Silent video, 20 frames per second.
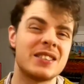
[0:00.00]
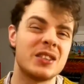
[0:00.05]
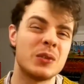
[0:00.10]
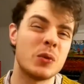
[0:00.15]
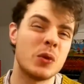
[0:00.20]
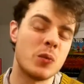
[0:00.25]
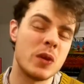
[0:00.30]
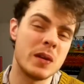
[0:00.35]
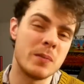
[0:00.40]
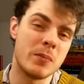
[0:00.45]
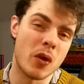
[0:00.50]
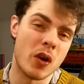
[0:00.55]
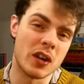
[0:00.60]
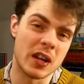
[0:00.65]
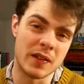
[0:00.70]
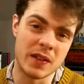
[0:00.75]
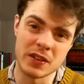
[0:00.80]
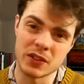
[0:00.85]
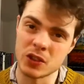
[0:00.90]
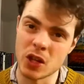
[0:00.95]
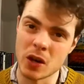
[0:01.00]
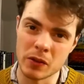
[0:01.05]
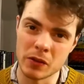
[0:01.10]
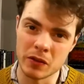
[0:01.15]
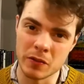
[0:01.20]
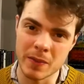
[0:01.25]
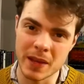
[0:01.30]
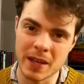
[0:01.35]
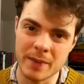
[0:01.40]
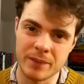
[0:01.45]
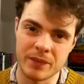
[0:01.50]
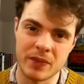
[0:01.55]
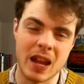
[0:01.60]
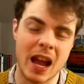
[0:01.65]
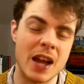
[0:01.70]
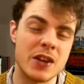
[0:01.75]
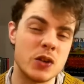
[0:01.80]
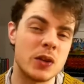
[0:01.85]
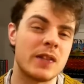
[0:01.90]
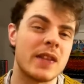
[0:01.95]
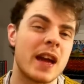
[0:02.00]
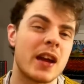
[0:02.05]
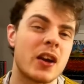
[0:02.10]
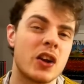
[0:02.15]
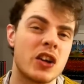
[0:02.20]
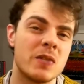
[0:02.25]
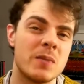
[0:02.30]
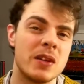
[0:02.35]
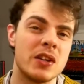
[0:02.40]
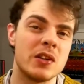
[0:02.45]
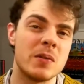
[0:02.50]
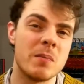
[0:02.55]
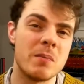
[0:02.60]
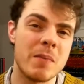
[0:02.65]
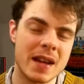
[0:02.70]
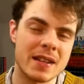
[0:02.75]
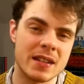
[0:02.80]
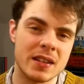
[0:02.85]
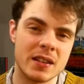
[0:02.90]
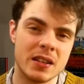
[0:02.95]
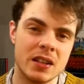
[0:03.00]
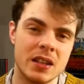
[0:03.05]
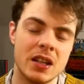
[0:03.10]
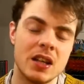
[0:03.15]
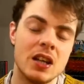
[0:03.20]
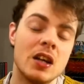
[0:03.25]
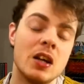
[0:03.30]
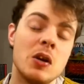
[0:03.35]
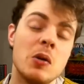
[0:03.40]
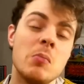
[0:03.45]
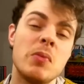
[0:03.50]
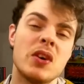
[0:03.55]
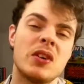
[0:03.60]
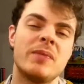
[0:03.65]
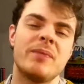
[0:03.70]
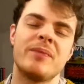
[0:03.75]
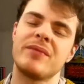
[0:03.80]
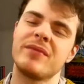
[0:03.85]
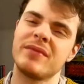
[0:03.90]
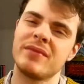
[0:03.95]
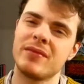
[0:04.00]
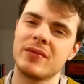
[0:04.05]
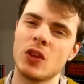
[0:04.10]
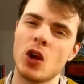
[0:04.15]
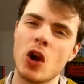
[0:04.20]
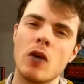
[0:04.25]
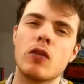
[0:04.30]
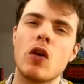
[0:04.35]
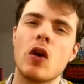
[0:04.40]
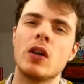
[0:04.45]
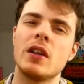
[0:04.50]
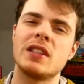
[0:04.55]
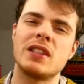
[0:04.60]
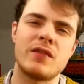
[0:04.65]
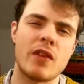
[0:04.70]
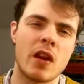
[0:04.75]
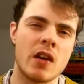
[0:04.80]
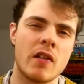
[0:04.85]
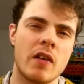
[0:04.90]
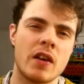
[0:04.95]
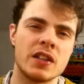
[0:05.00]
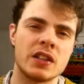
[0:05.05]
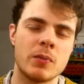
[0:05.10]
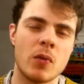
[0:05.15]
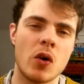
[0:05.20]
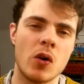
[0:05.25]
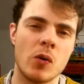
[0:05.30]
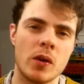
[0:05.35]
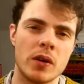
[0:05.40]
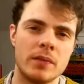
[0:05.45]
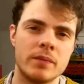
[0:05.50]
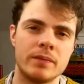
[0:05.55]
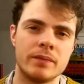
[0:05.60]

the one weak point in this novel for me. I do think that could have been done better, but overall it's a very, very small one.